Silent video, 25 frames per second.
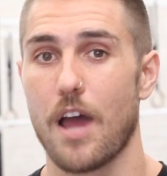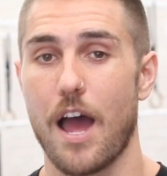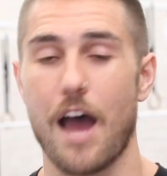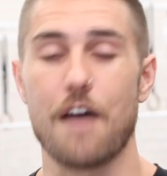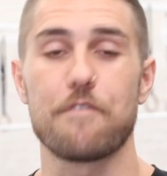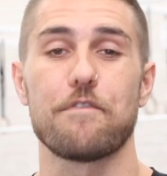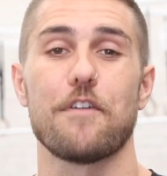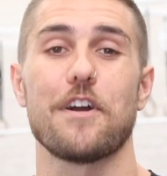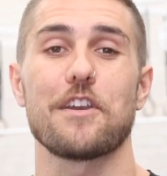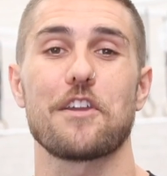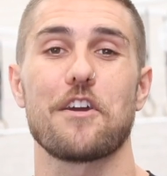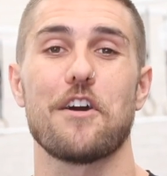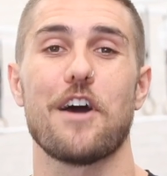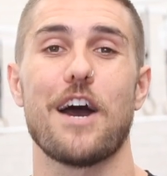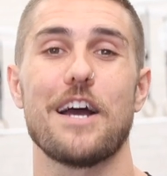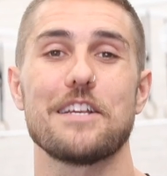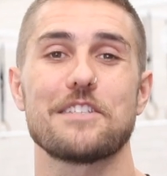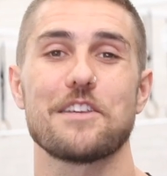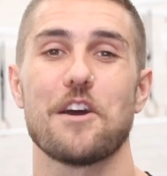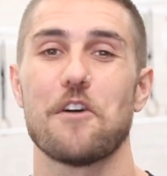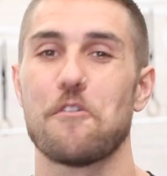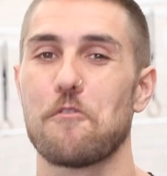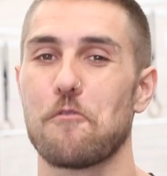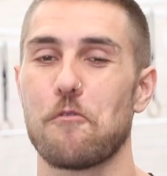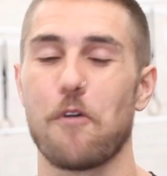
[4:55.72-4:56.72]
Have fun,
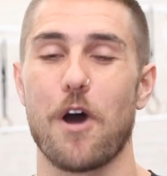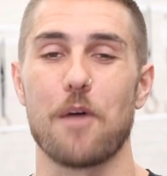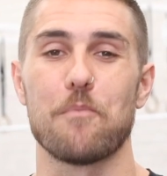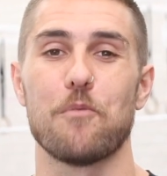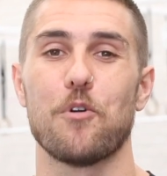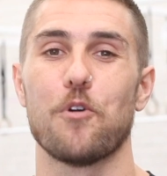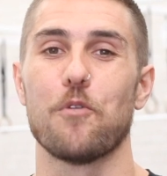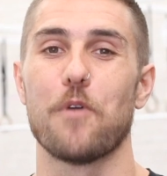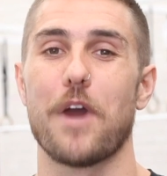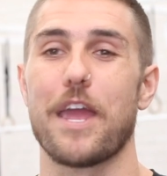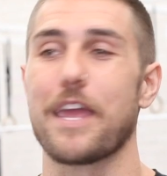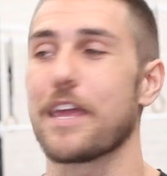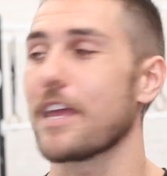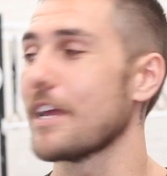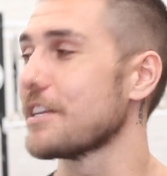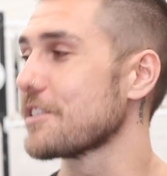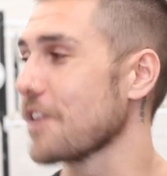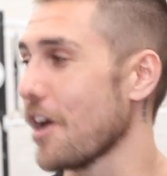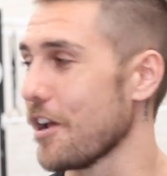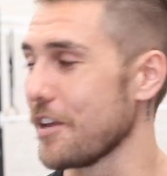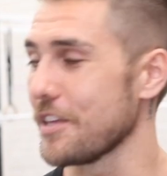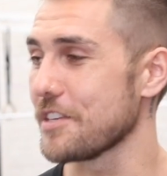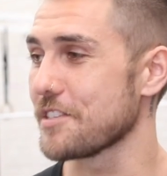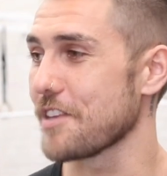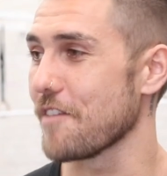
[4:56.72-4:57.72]
guys. 1 more week. It's
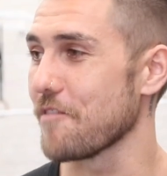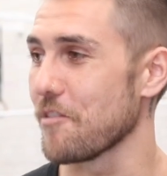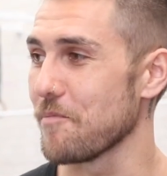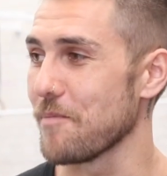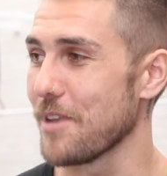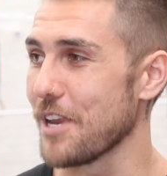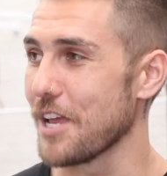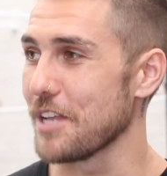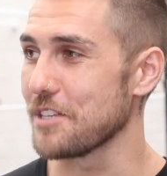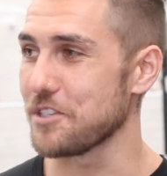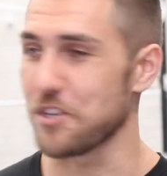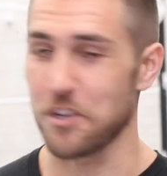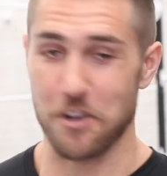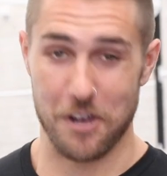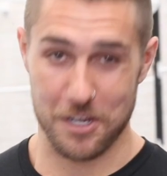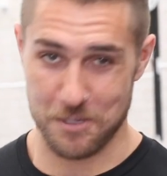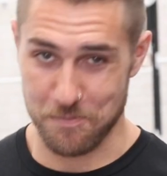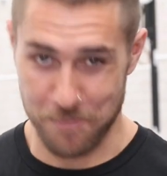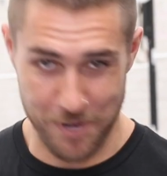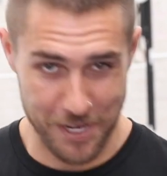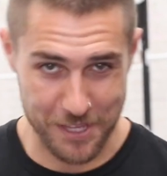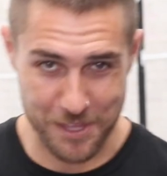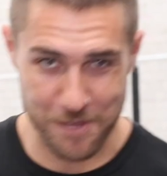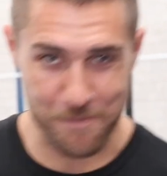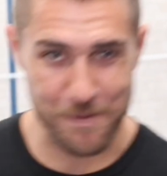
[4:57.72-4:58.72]
only 7 minutes. You guys
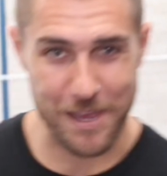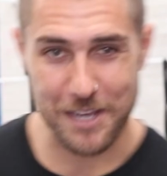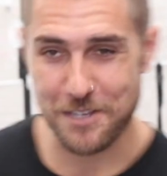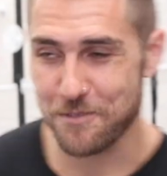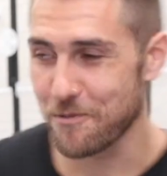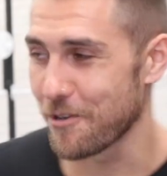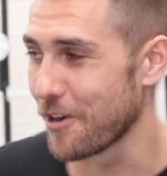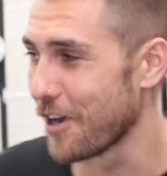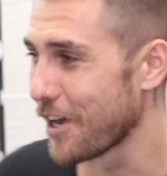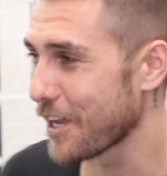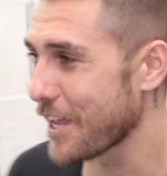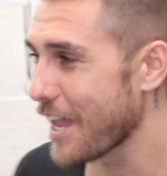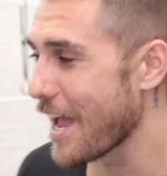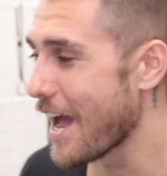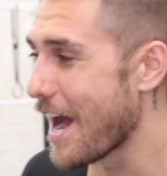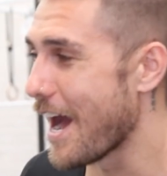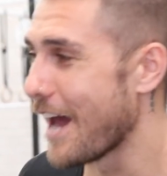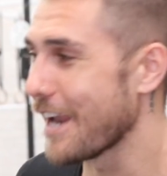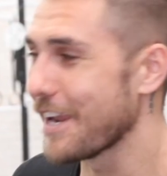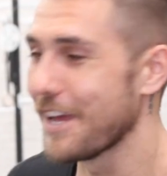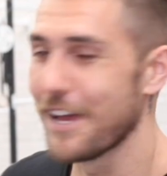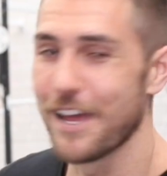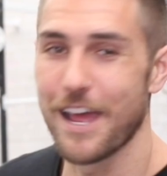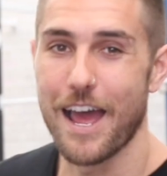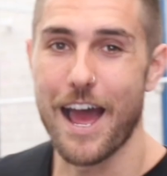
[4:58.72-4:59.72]
pick the best
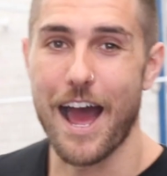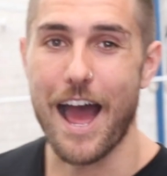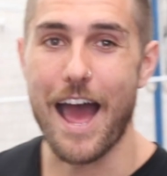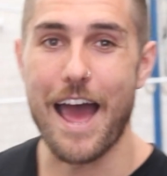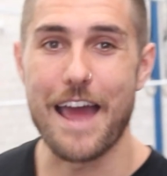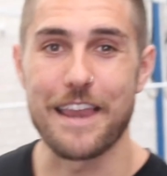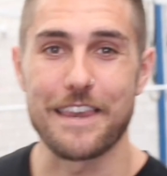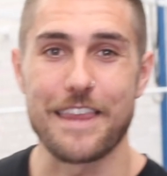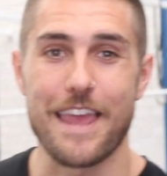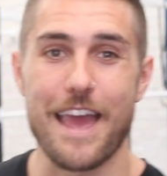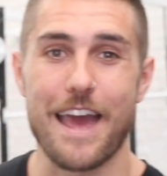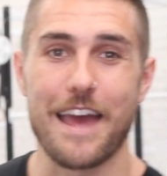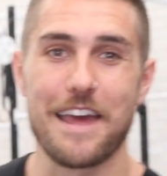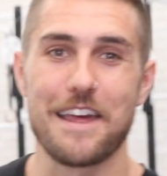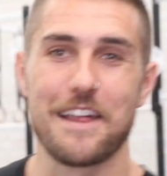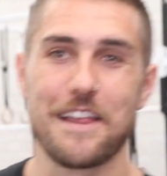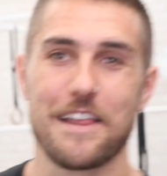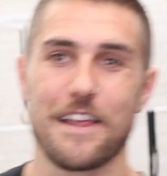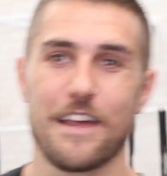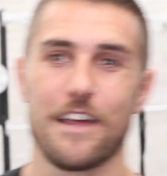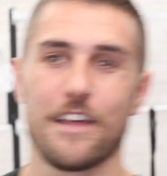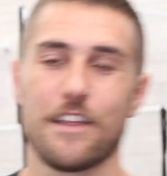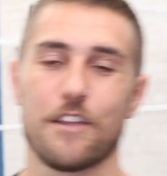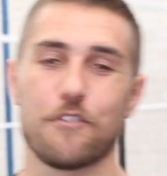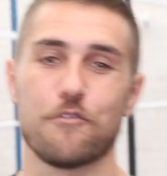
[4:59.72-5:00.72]
workout. and
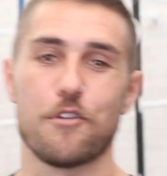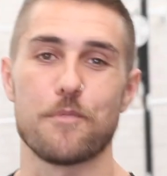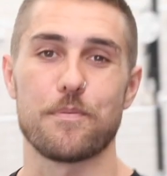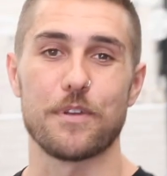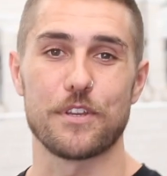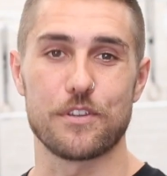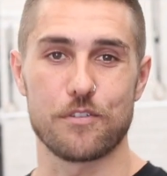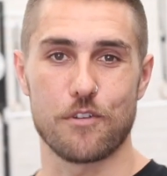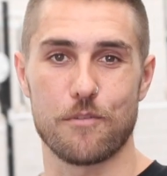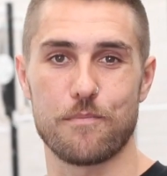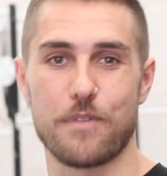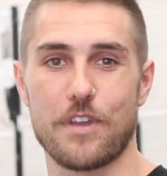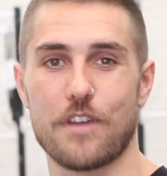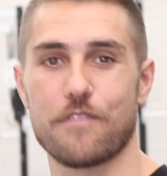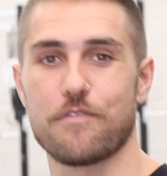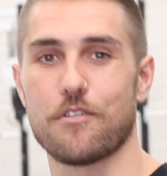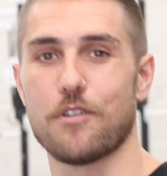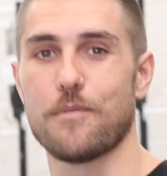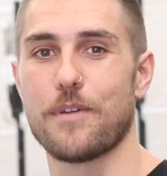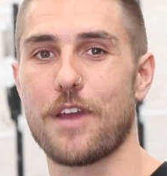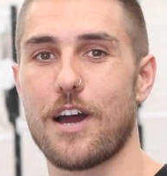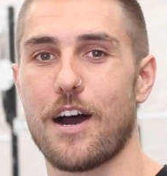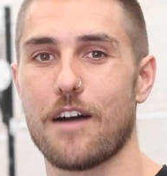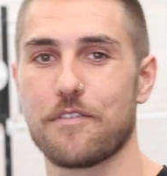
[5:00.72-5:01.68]
yeah, rip into a beer for me